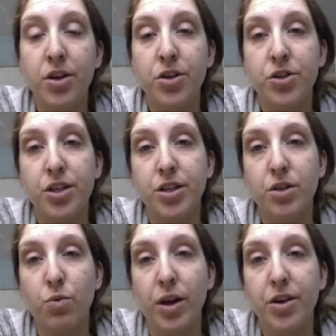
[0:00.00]
She's
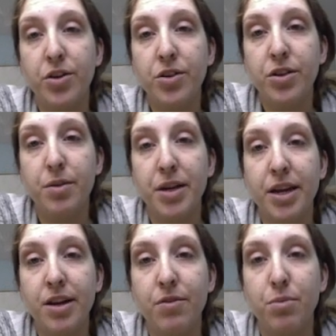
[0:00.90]
the white girl at the
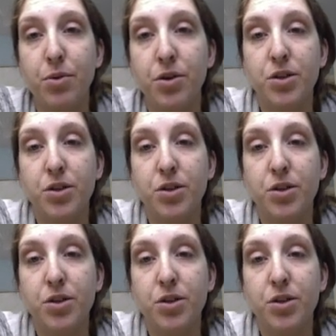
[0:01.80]
beginning of the book.